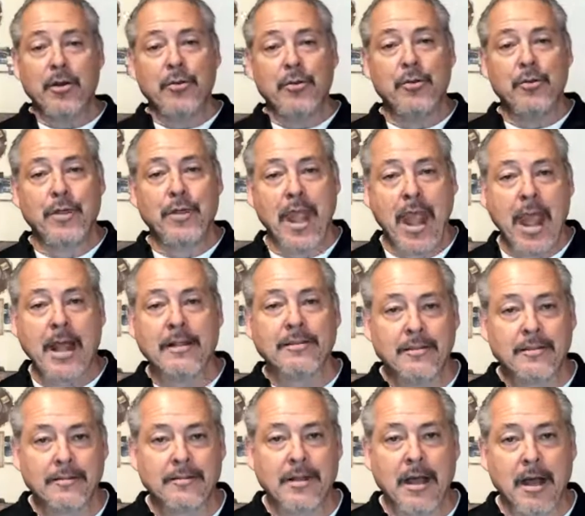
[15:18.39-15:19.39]
you
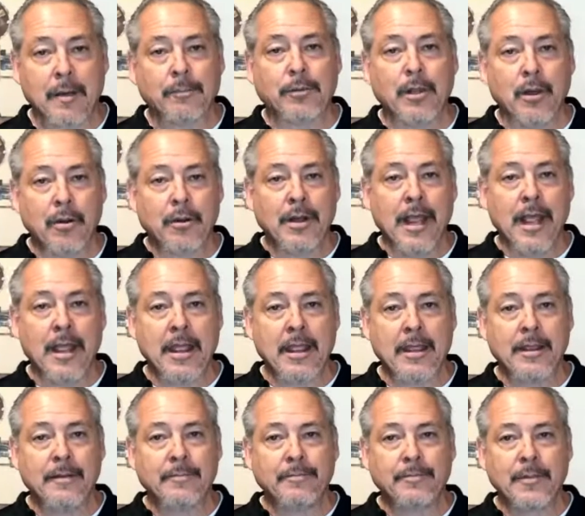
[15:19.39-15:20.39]
can't upload
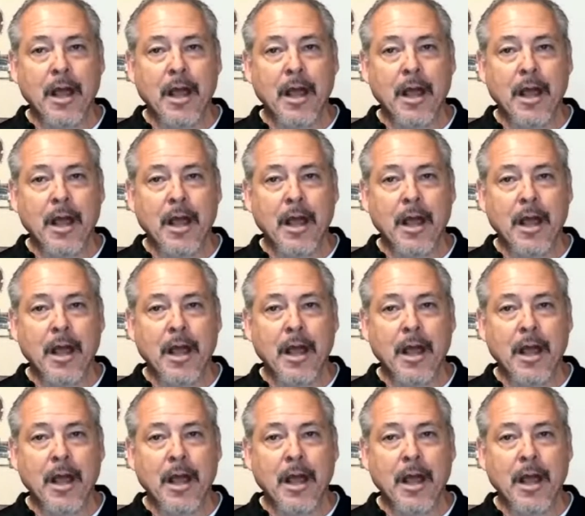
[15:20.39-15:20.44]
a